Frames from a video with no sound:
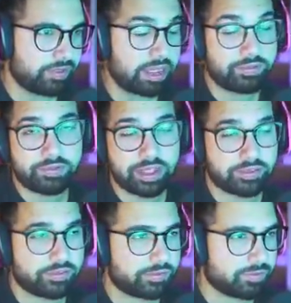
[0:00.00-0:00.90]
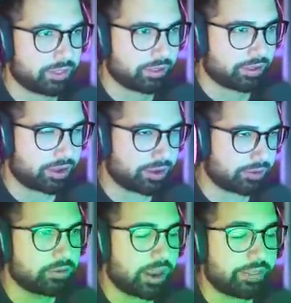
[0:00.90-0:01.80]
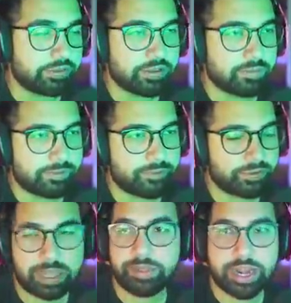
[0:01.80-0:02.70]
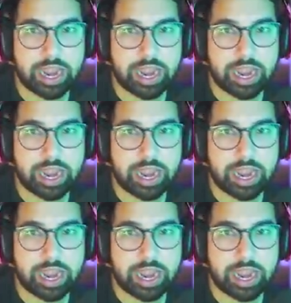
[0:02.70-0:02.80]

That's that's just me though. I don't know. So yeah, this is my first game of the day.